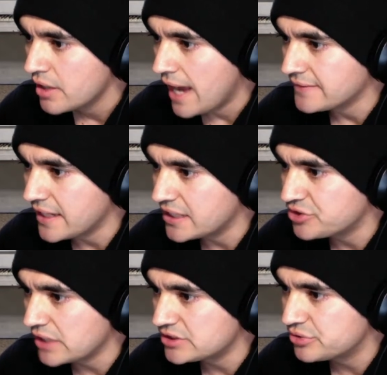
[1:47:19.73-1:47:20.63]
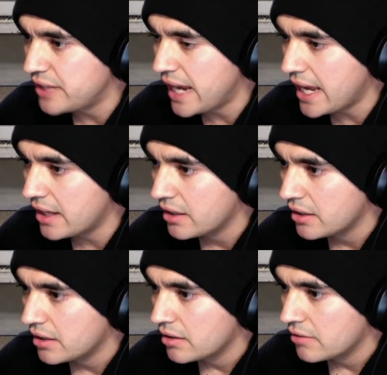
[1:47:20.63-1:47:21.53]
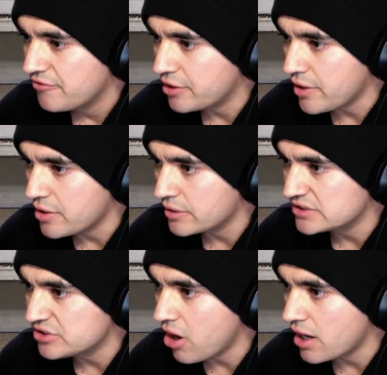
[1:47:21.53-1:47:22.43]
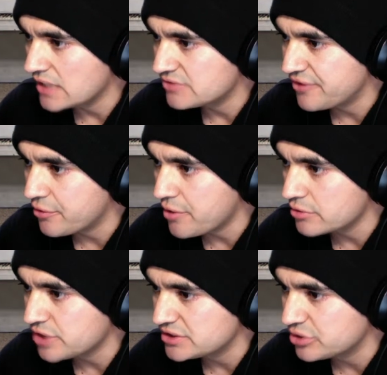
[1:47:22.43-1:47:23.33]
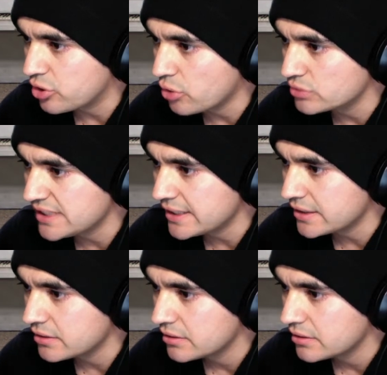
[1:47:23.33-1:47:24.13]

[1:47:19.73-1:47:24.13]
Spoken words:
and then he tries to get Figueiredo on his guard as Figueiredo tries to close in.